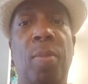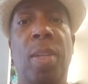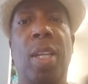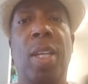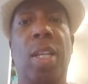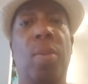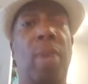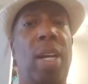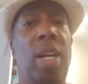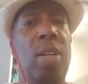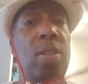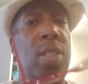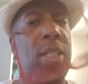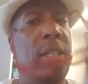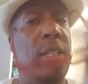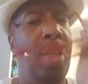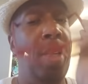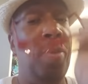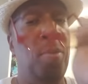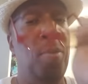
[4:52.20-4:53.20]
Anyway, I don't see
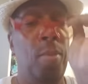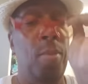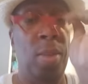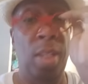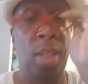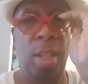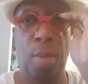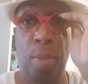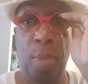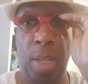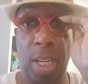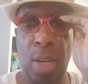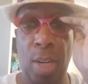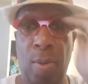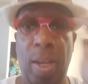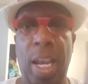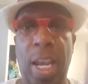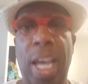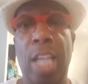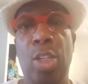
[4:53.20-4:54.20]
that. But
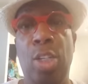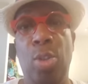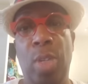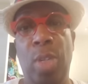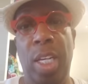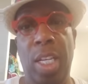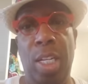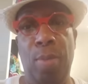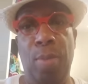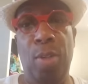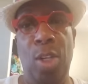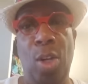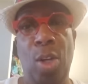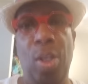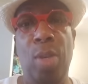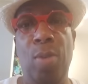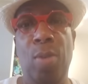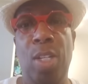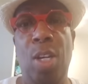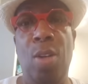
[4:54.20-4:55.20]
anyway, Andrew Gillum, you know,
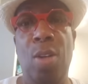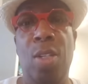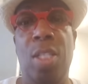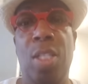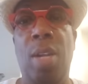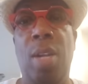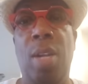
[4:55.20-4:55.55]
he was on T-